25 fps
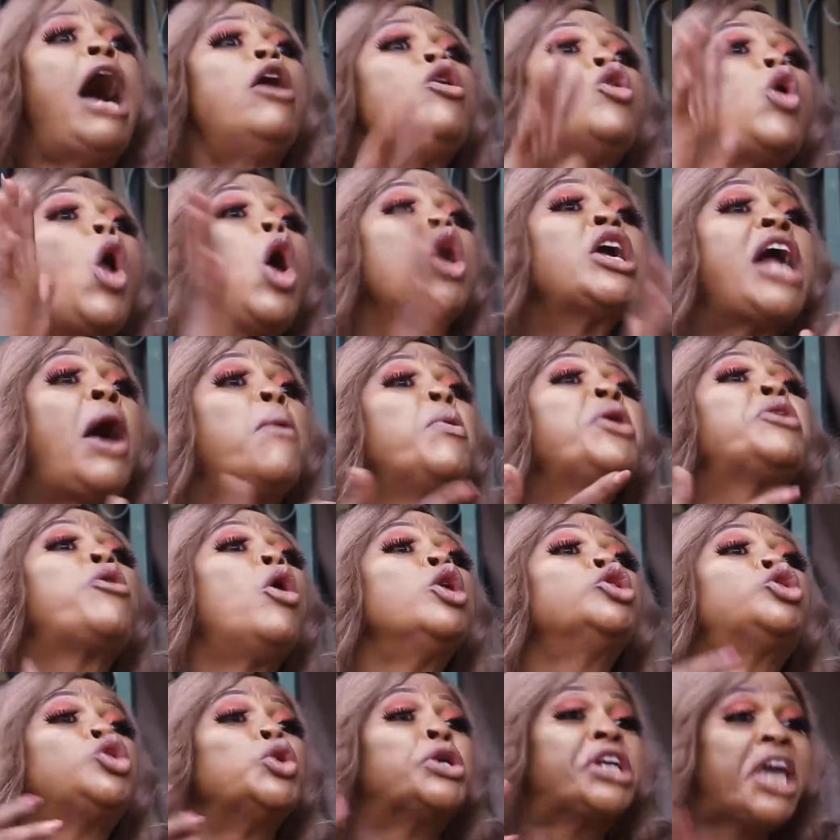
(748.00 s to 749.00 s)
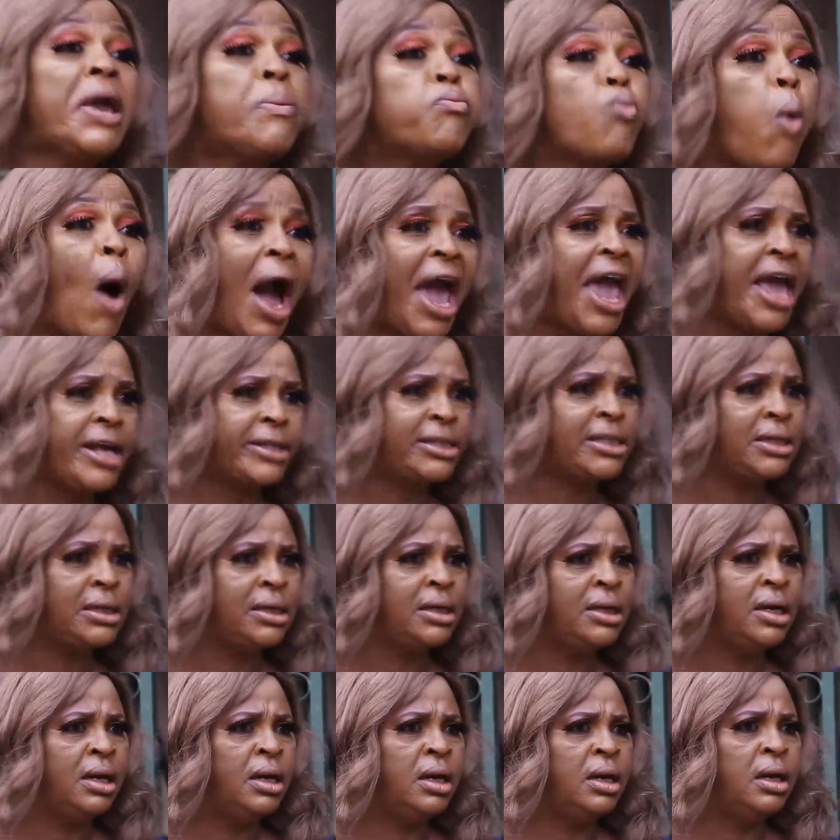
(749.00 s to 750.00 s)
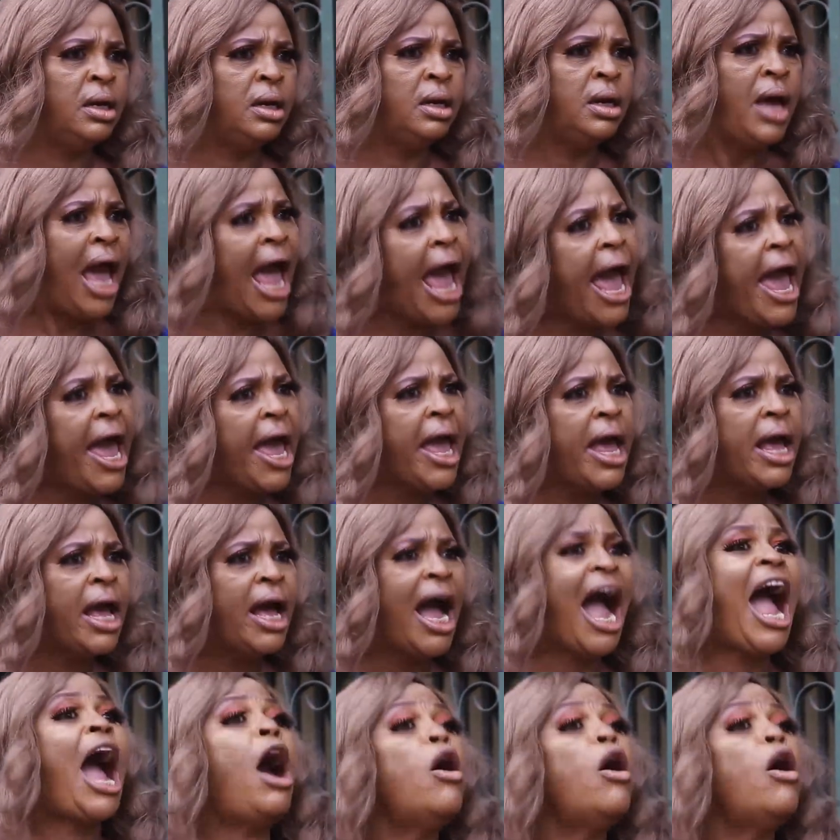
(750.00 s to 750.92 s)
How long are we going to keep quiet? Eh?